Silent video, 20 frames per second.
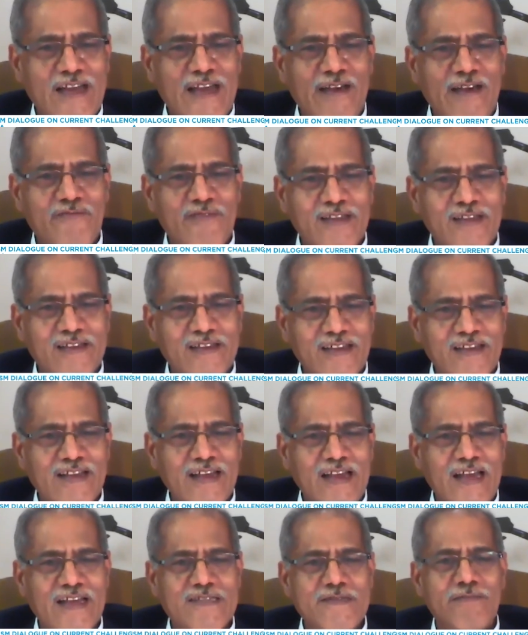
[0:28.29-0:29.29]
everything
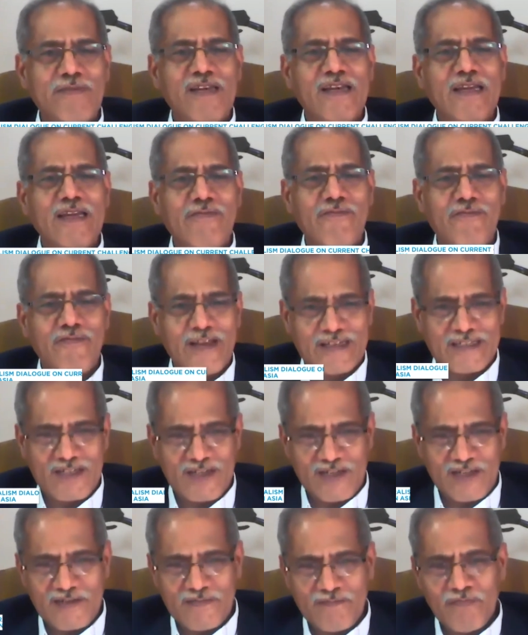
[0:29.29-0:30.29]
has been
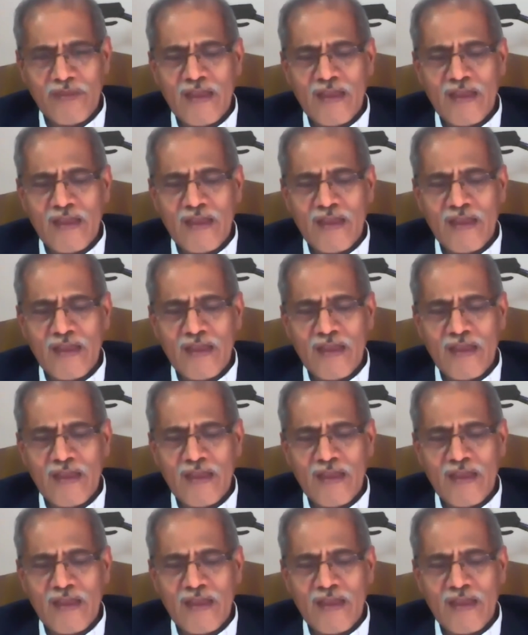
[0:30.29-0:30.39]
affected.